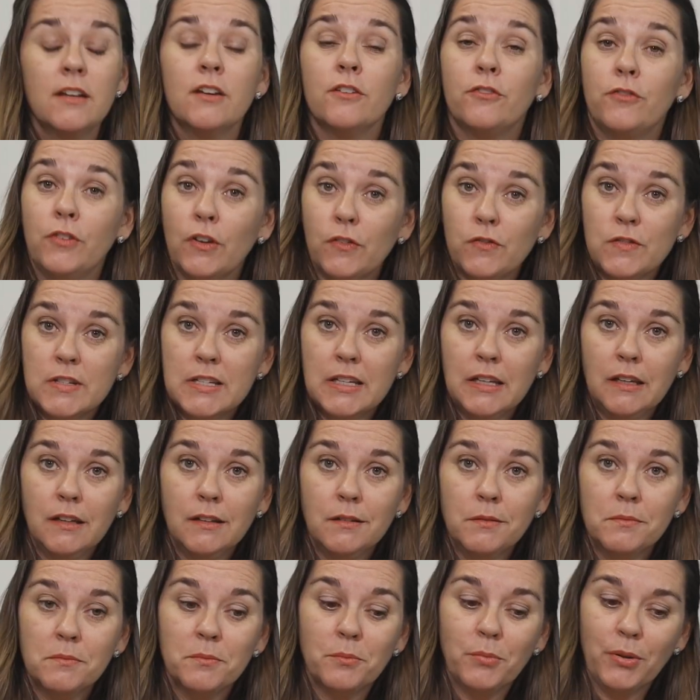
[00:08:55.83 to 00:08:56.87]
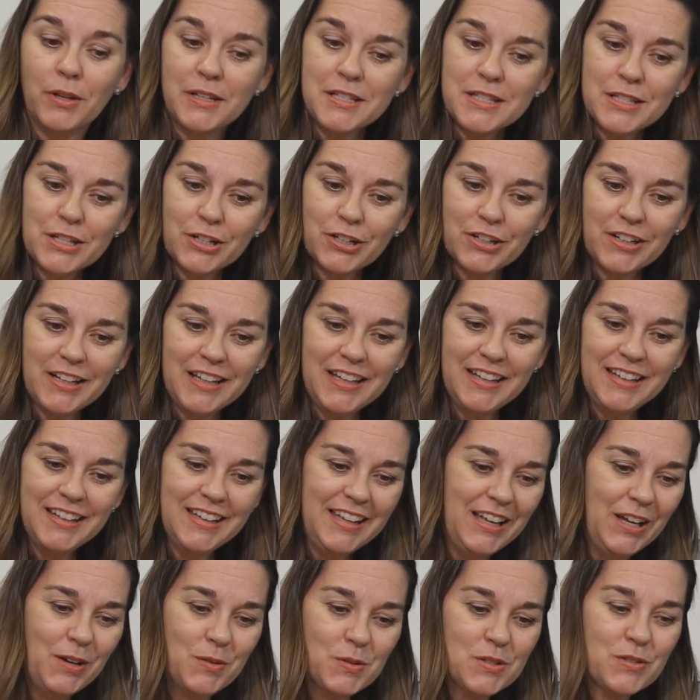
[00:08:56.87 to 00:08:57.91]
15 plus 30
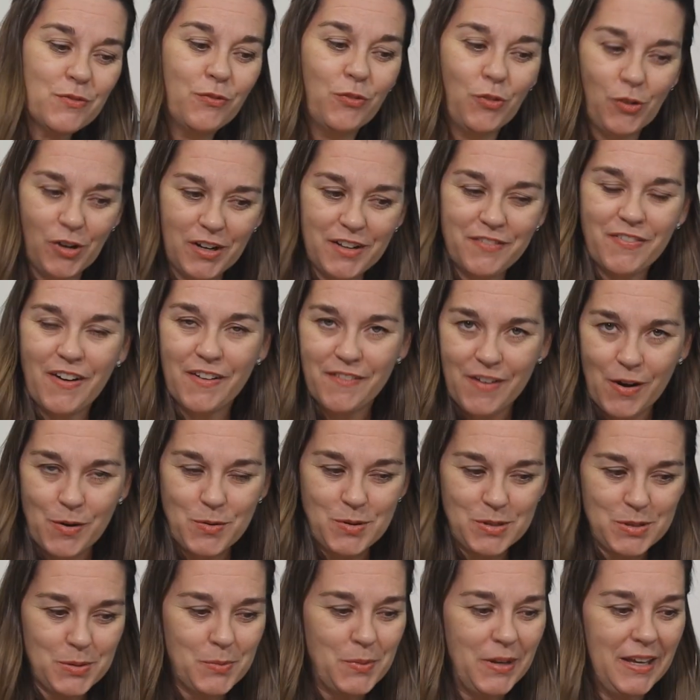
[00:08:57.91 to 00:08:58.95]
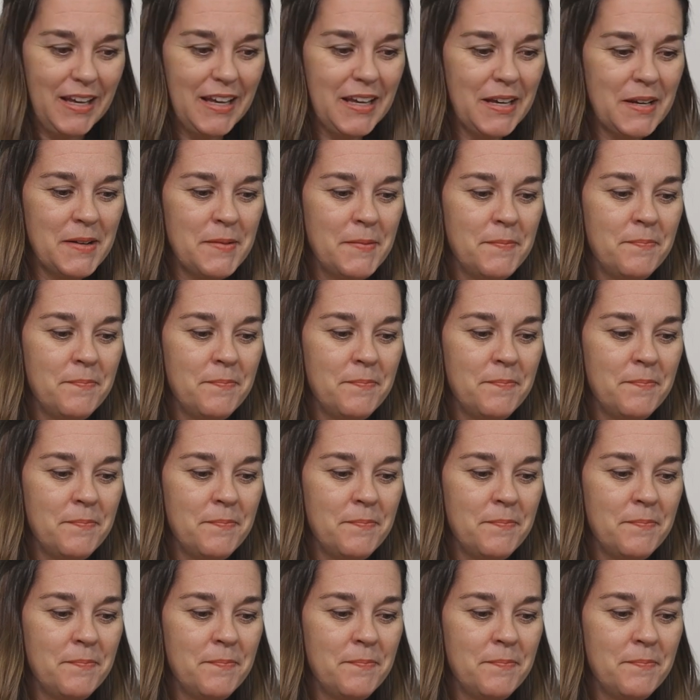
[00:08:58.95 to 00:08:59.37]
equals 45 hours a week.